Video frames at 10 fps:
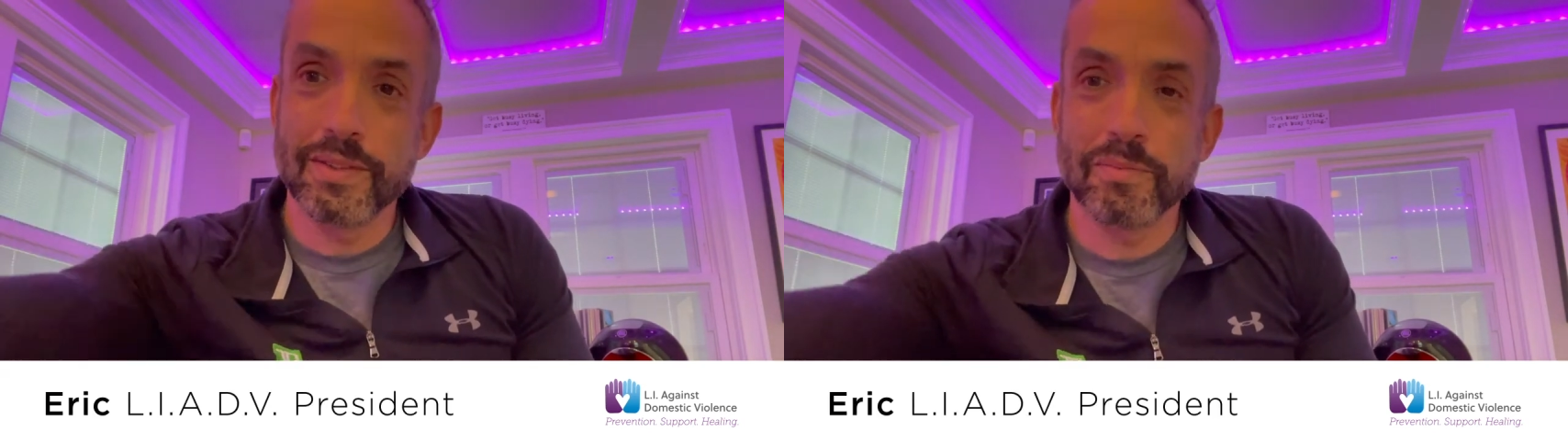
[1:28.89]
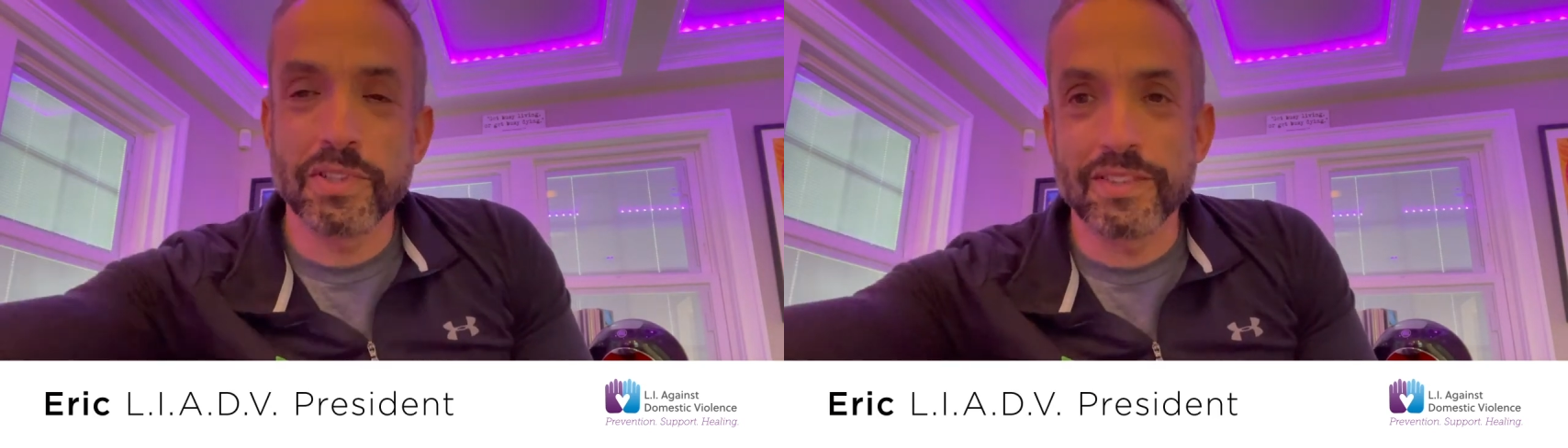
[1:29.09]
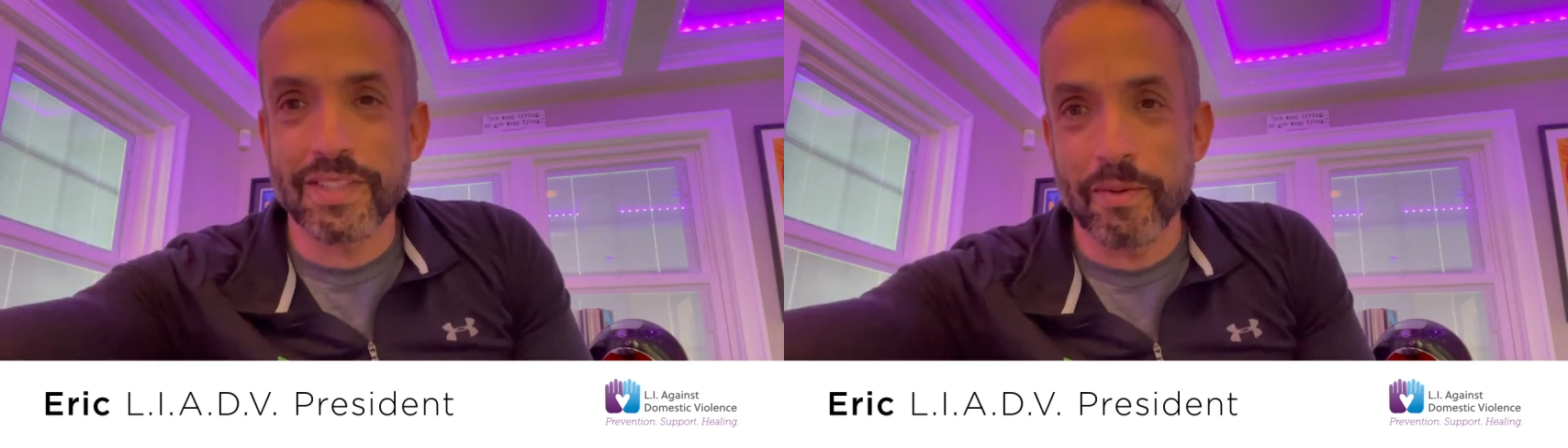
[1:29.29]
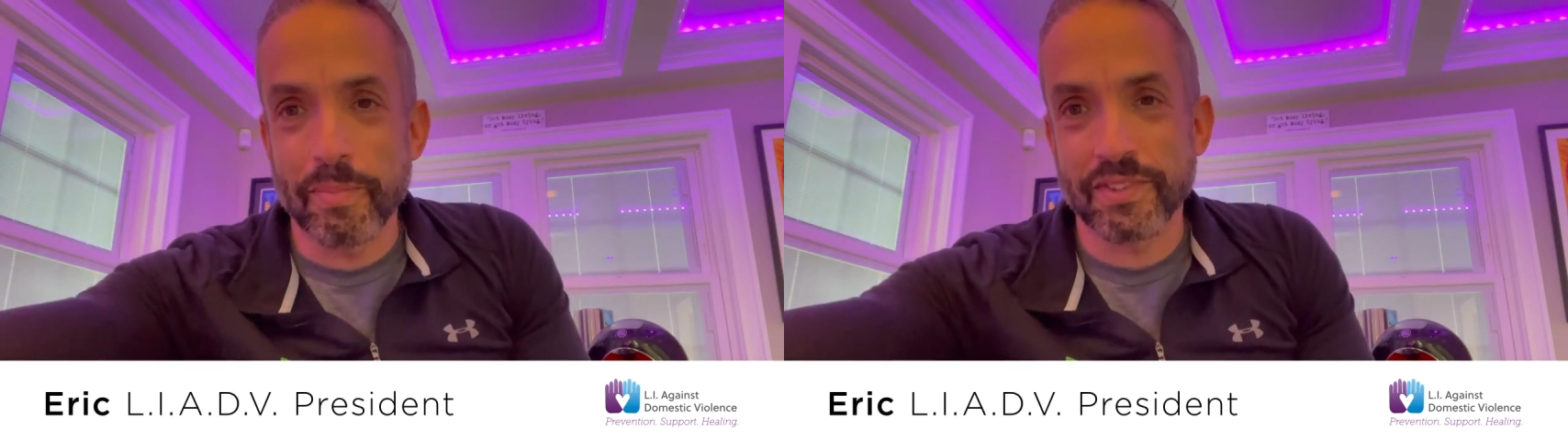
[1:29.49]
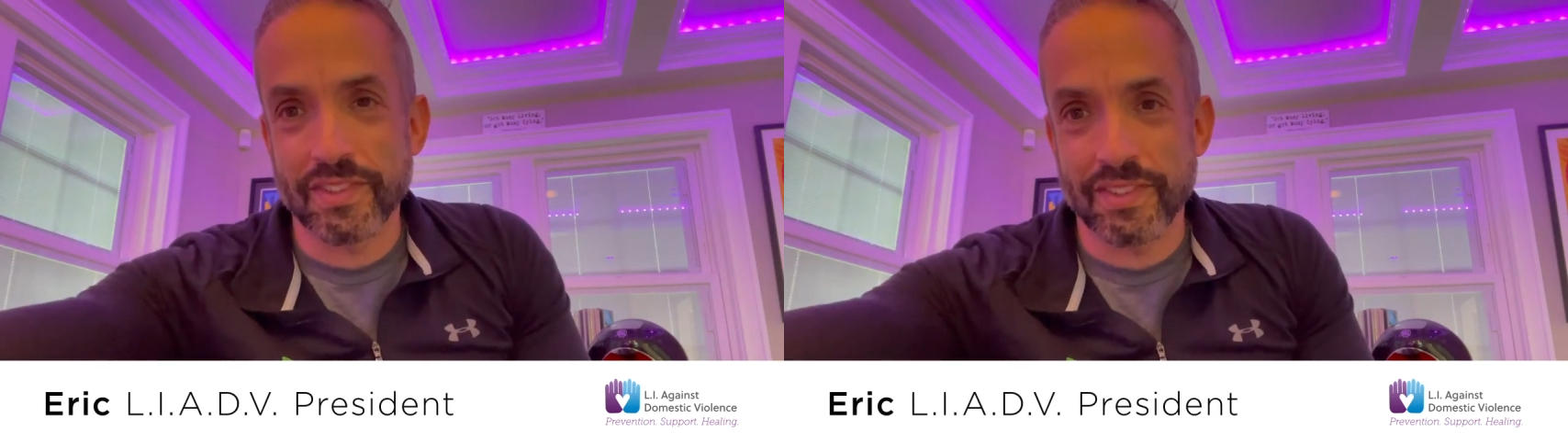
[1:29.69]
Please help
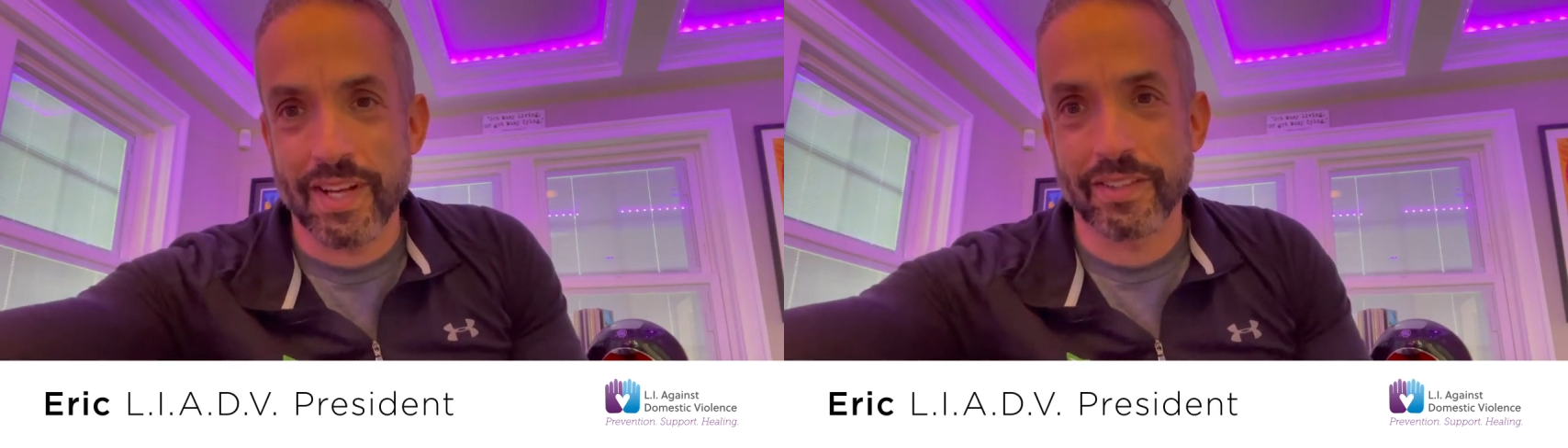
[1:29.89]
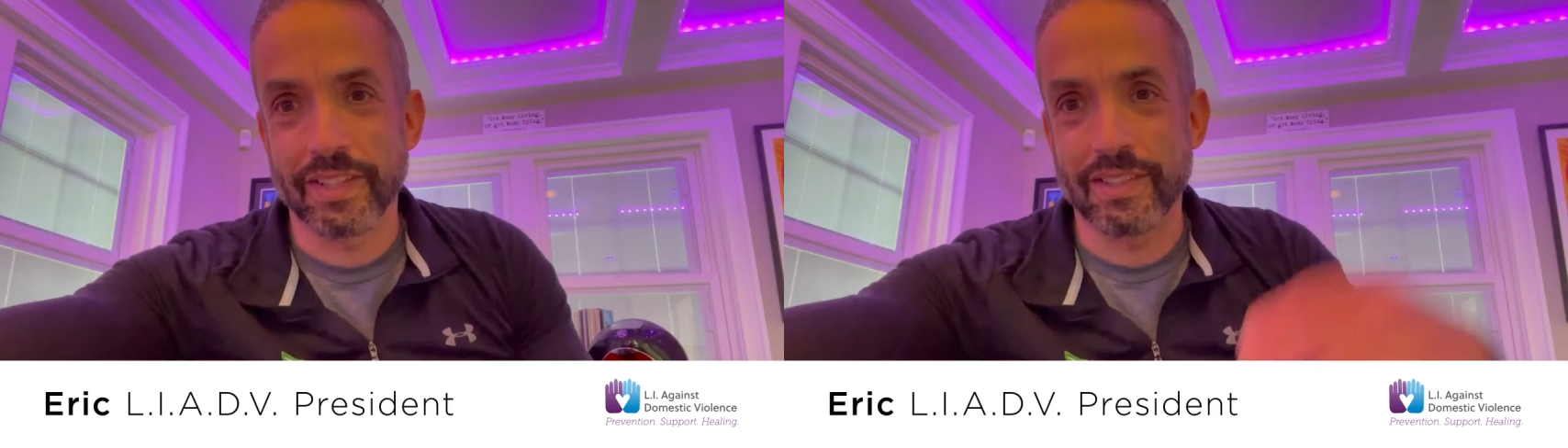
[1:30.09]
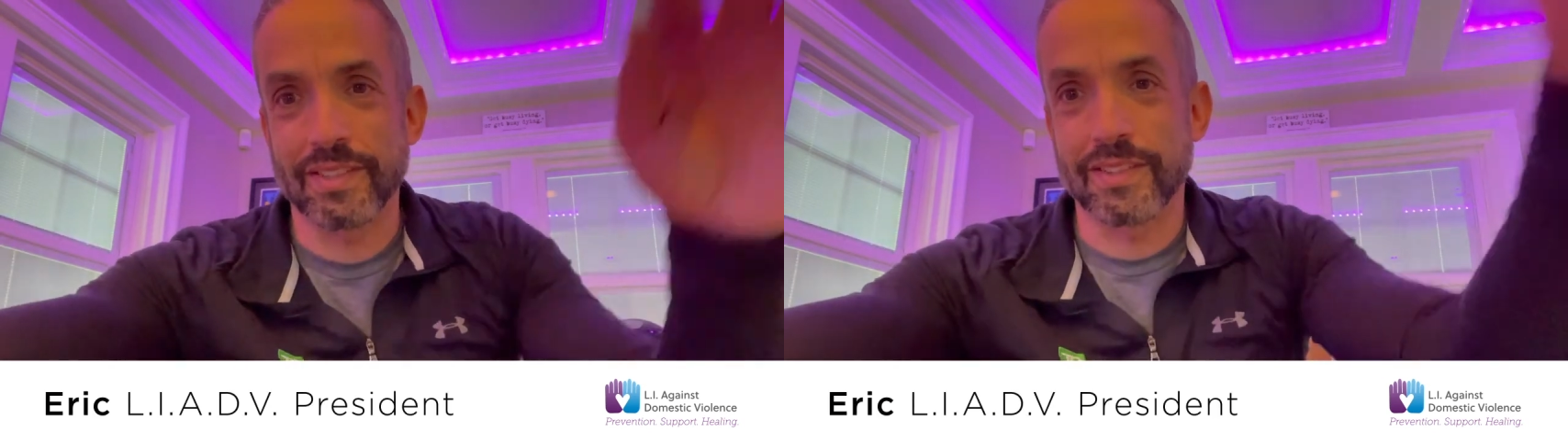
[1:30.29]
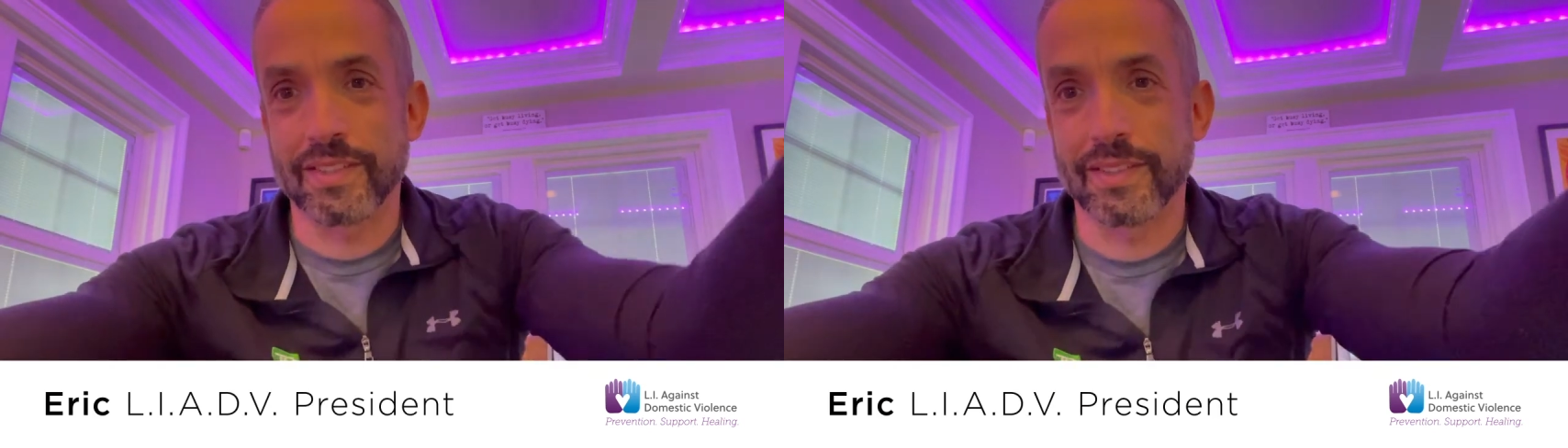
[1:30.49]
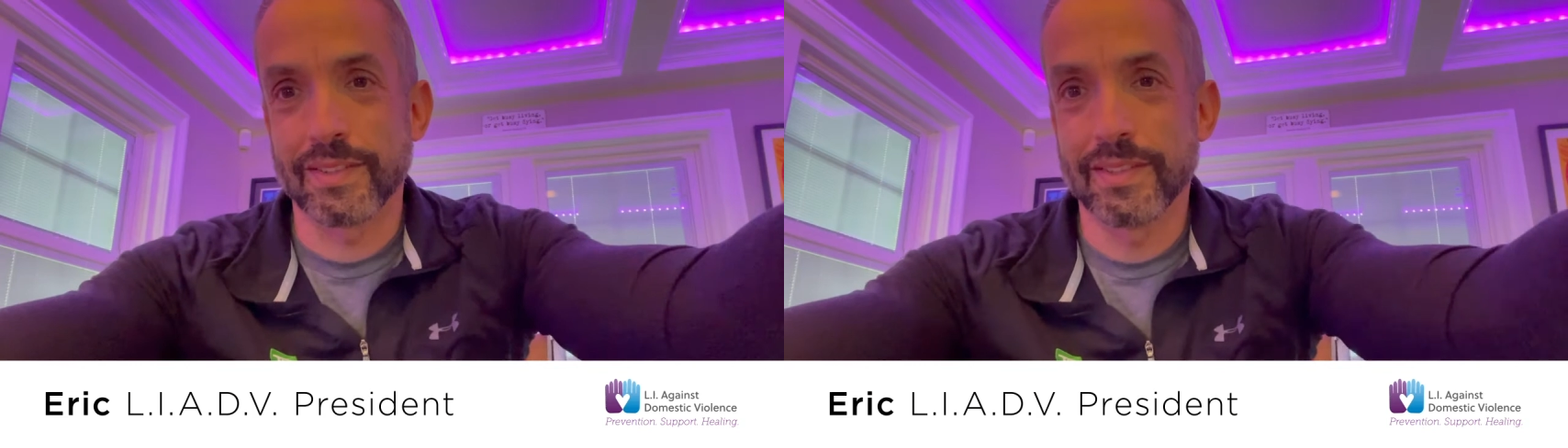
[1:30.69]
us this holiday
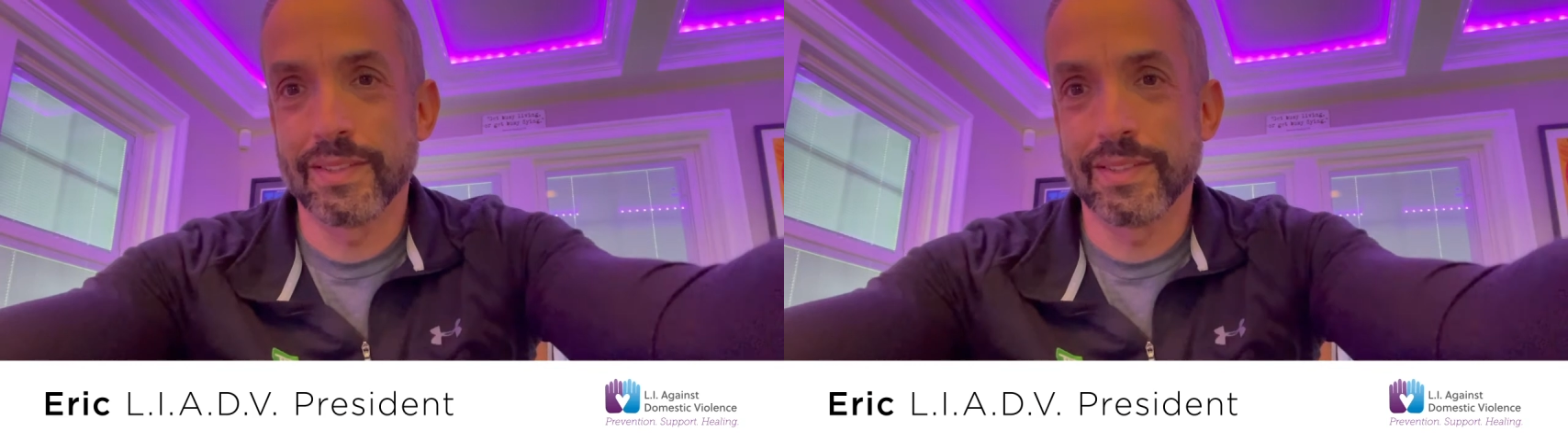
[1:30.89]
season.